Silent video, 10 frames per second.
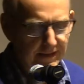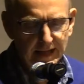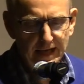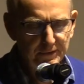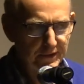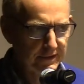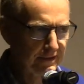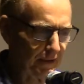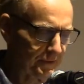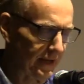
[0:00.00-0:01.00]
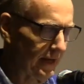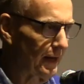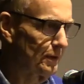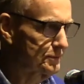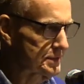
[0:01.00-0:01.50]
Louder? Okay,
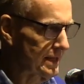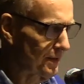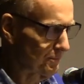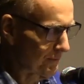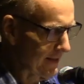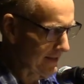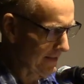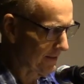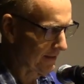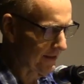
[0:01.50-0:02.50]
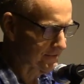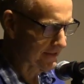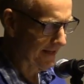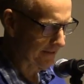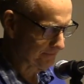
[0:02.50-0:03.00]
I'll stand right here. How's
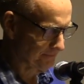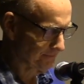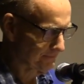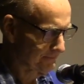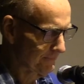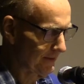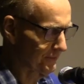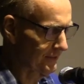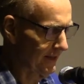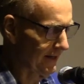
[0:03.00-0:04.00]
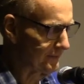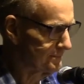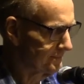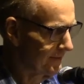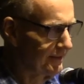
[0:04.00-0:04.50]
that? Okay.
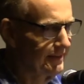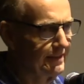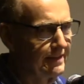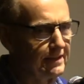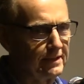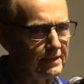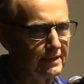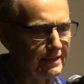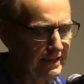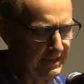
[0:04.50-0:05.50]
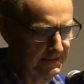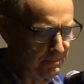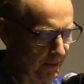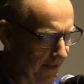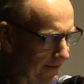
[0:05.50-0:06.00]
Eat the
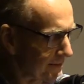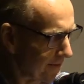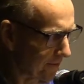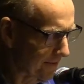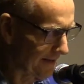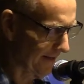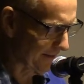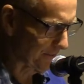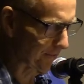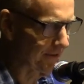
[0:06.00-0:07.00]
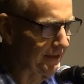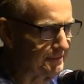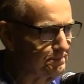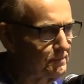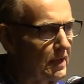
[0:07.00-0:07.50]
mic. Okay,
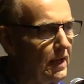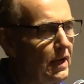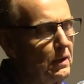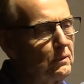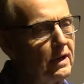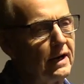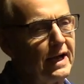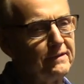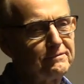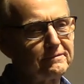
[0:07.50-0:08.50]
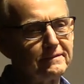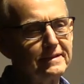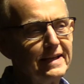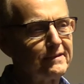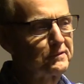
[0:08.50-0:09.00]
good. Well, I've
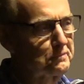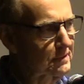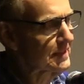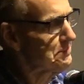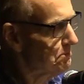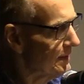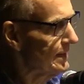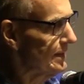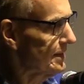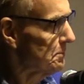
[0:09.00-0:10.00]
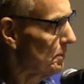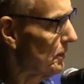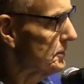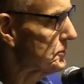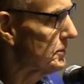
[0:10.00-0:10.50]
never really been into
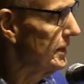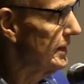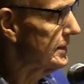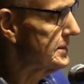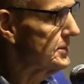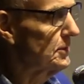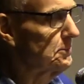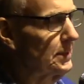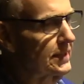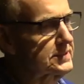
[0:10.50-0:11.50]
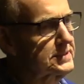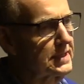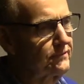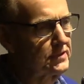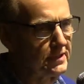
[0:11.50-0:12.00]
poetry until about
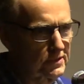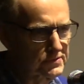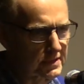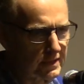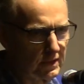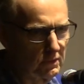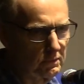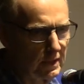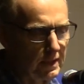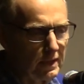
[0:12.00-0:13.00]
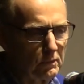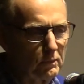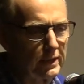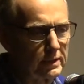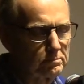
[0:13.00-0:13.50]
seven years ago
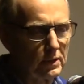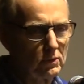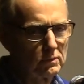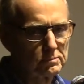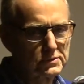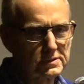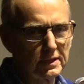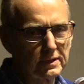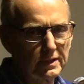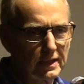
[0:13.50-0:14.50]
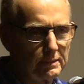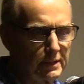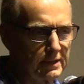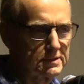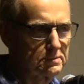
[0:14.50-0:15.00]
when poems started
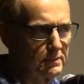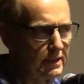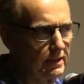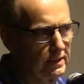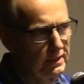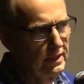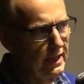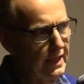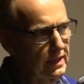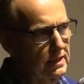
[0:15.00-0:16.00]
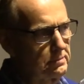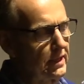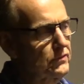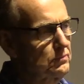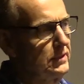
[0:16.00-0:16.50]
coming to me at
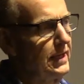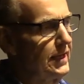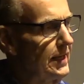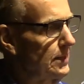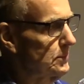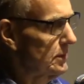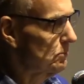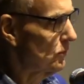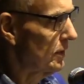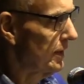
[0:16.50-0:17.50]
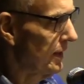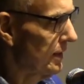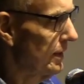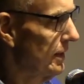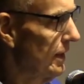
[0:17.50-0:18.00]
about 3 a.m. in the morning.